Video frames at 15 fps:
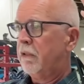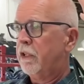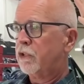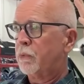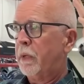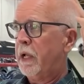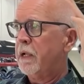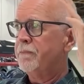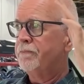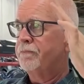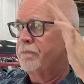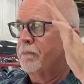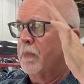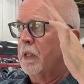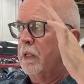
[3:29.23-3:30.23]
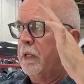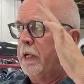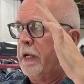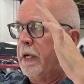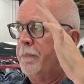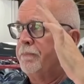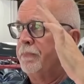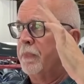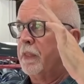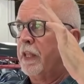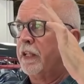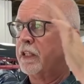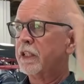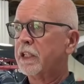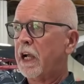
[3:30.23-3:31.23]
this way,
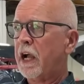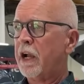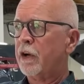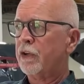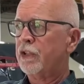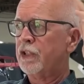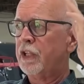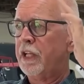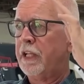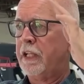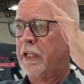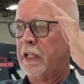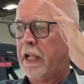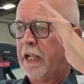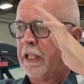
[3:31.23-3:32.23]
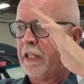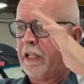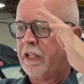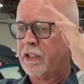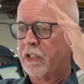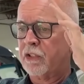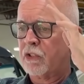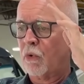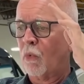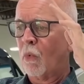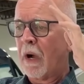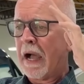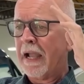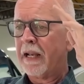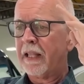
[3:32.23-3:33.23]
that the tires sit in like this. And so
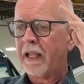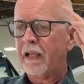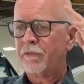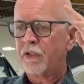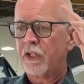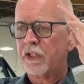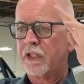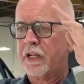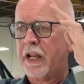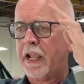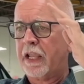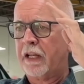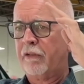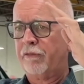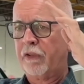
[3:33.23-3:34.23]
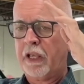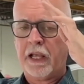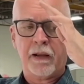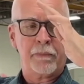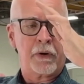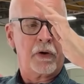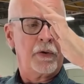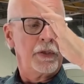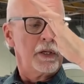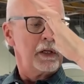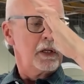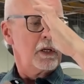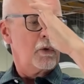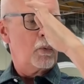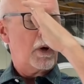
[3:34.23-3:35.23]
why do they have such negative camber?
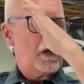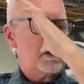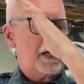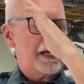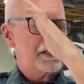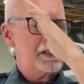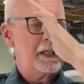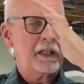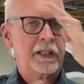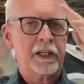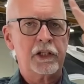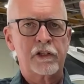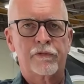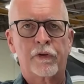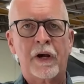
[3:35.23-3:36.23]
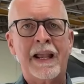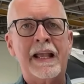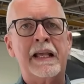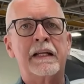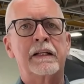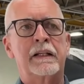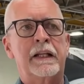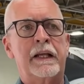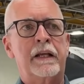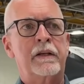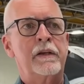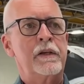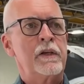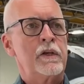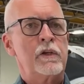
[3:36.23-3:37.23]
Well, ideally it's for handling.
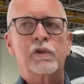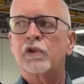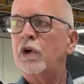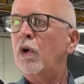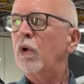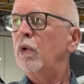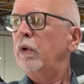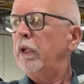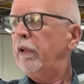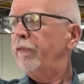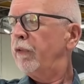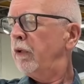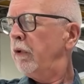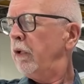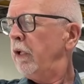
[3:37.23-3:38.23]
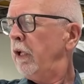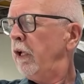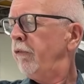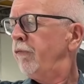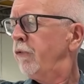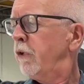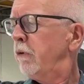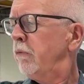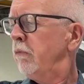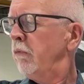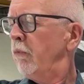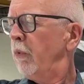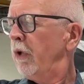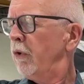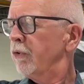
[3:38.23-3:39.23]
So if the
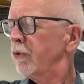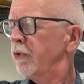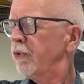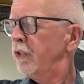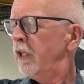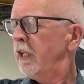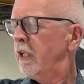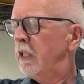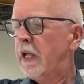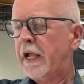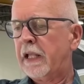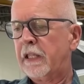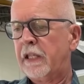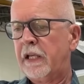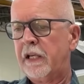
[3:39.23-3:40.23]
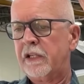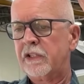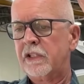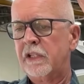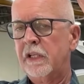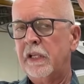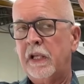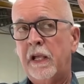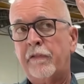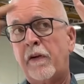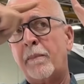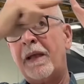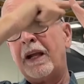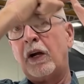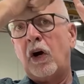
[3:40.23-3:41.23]
wheels are sitting like this, if
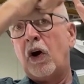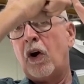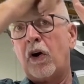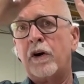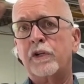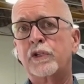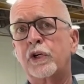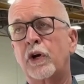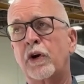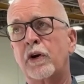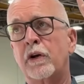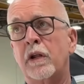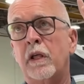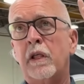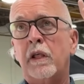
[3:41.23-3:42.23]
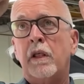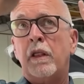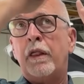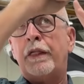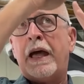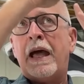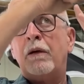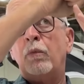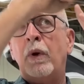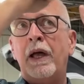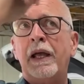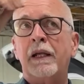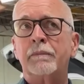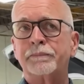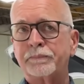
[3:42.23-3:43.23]
I make a hard turn that
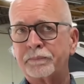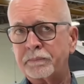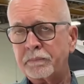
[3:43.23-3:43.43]
way,